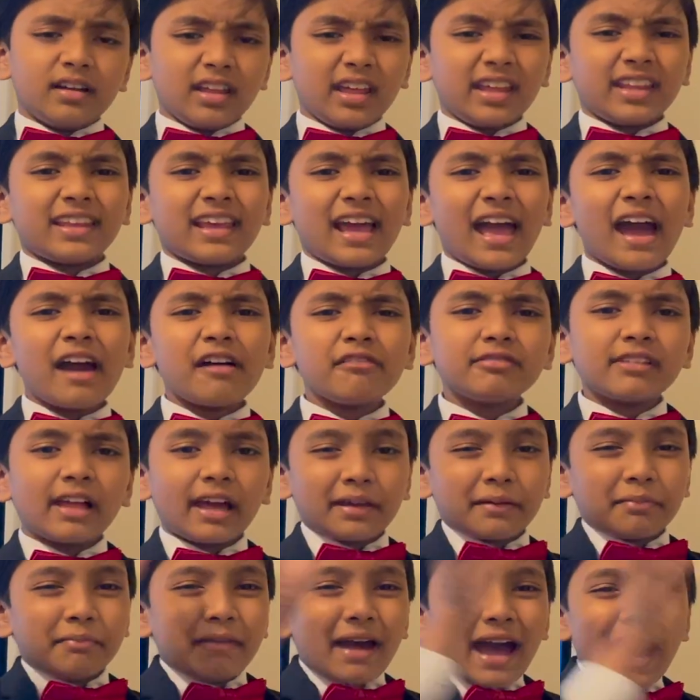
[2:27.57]
Uh, it's how
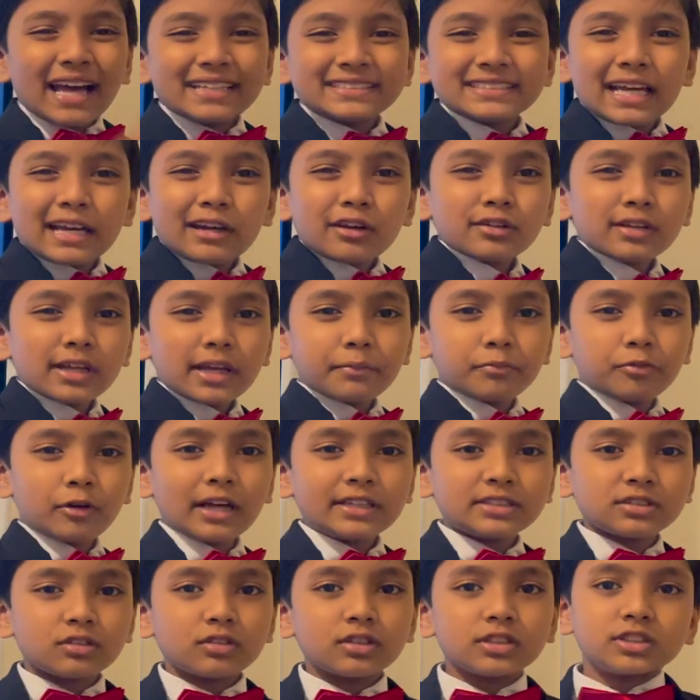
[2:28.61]
like mass energy
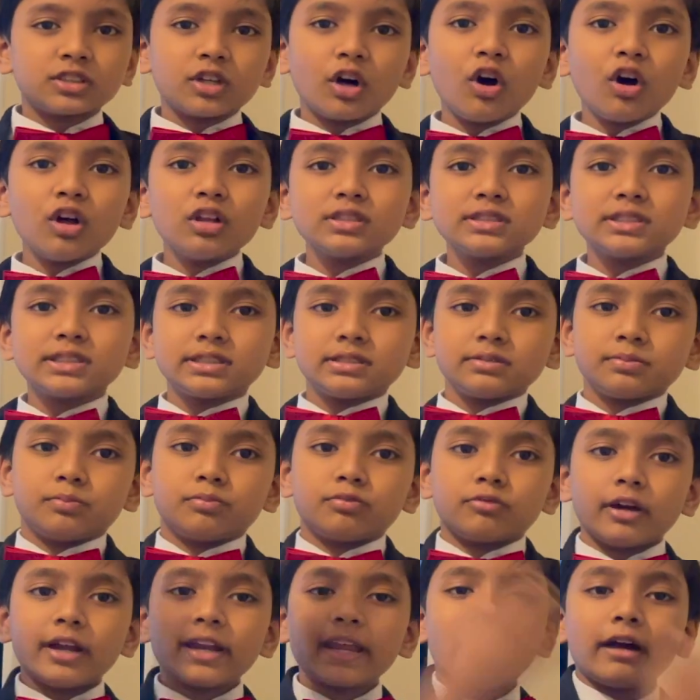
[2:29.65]
pressure is all
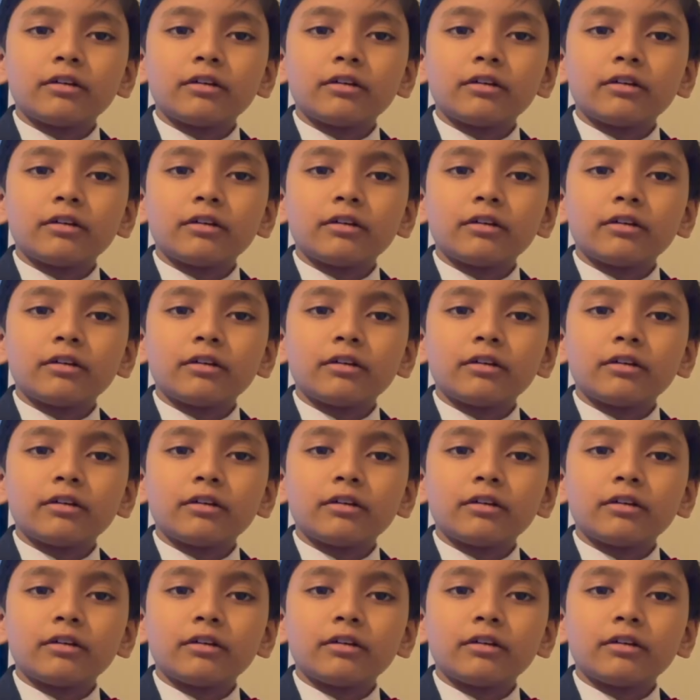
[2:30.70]
spread